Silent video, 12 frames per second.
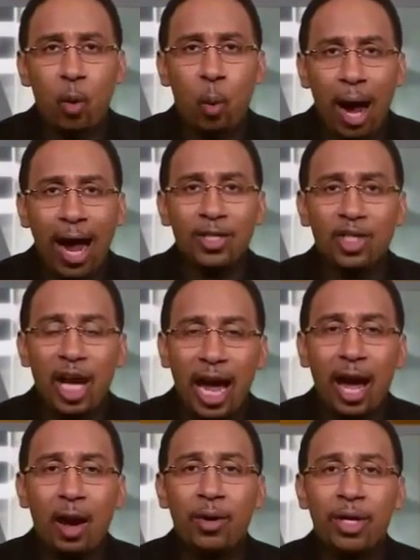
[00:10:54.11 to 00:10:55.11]
Watch
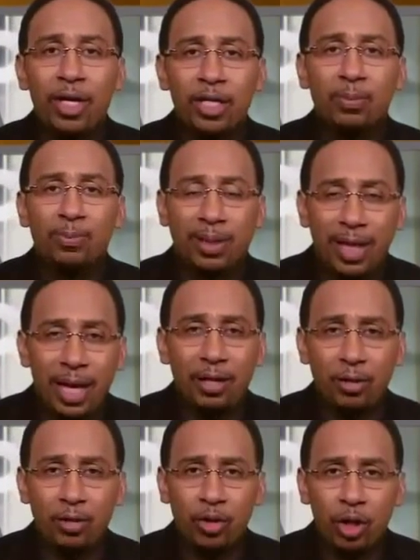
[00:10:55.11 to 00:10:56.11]
how his
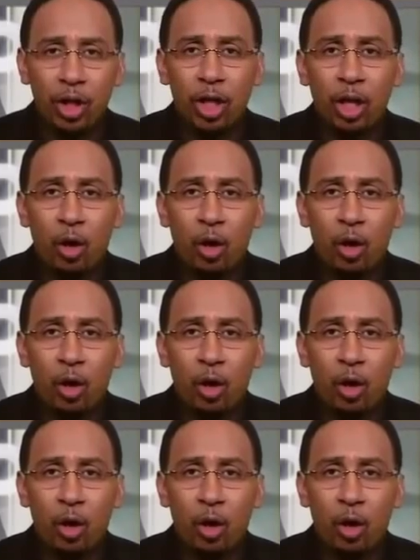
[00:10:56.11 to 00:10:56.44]
players